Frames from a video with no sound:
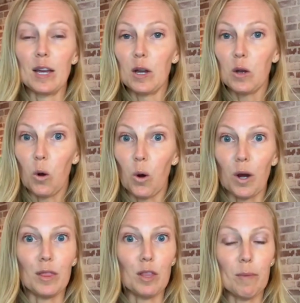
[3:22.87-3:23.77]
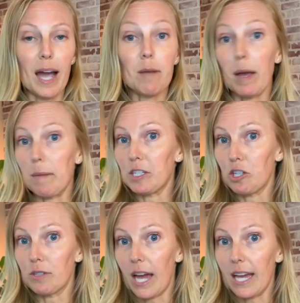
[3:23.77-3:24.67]
core and low back might be too
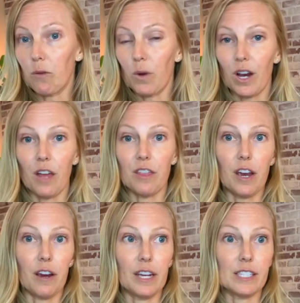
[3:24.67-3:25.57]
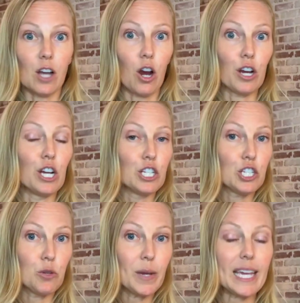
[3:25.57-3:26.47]
tight where other areas are
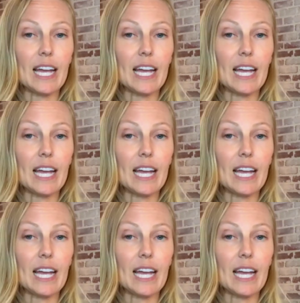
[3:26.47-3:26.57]
too weak.